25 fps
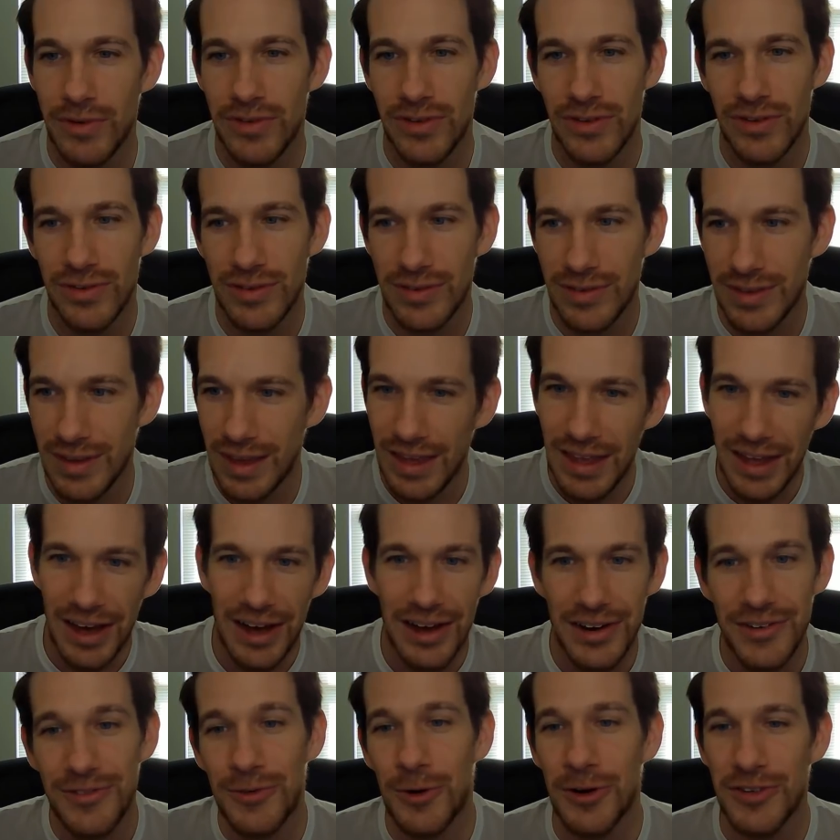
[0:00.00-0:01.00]
which is
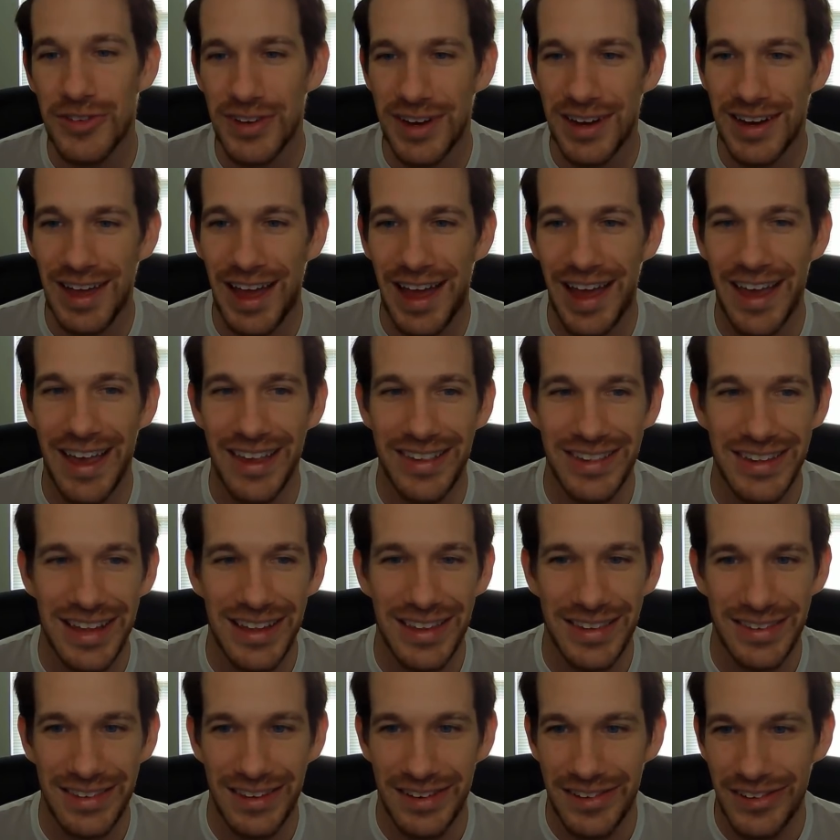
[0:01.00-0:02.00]
unfortunate. IS
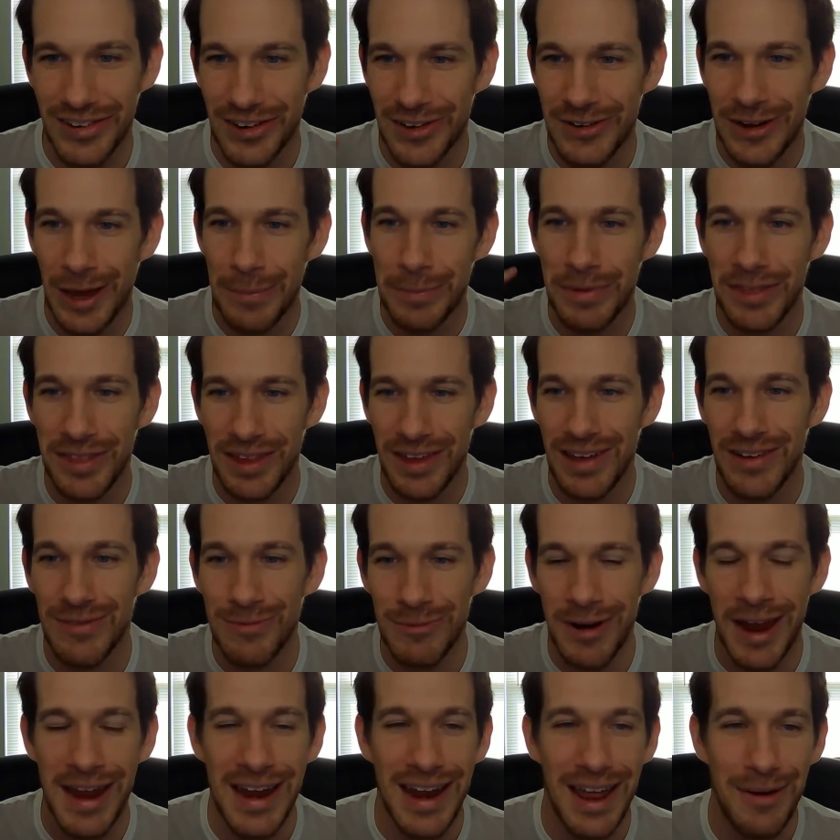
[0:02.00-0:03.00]
needs to turn up the
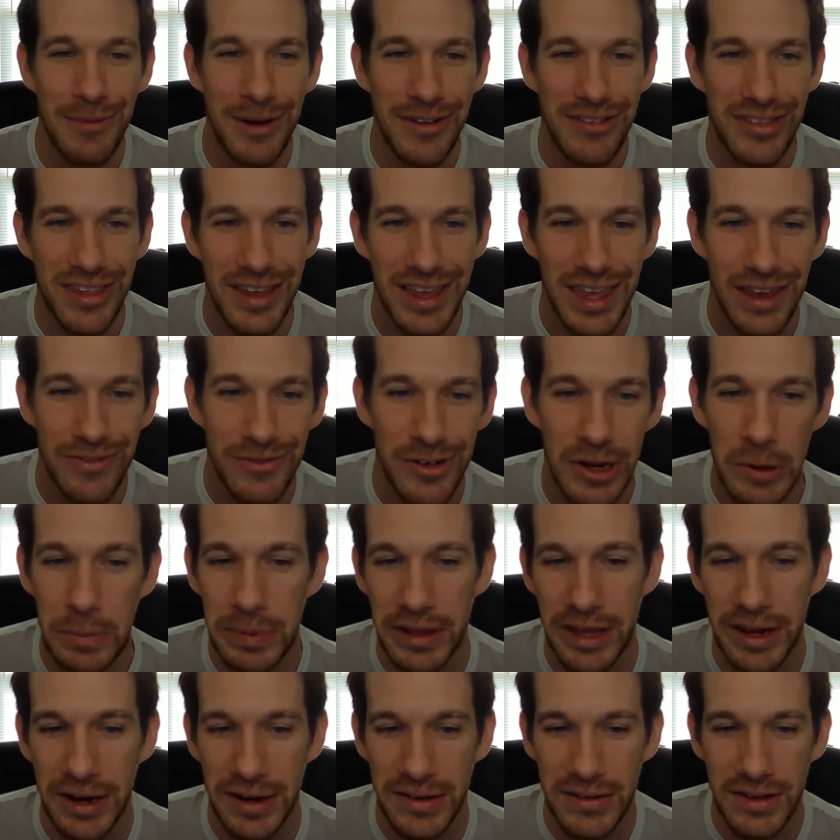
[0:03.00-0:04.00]
rate at which they give new
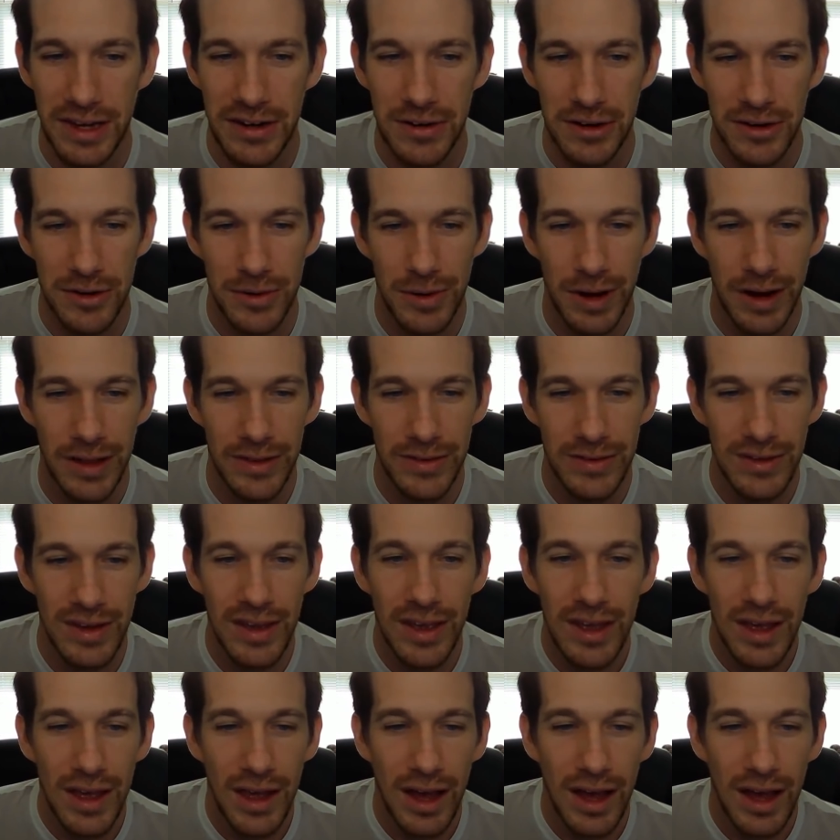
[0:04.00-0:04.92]
players Sacred Coins.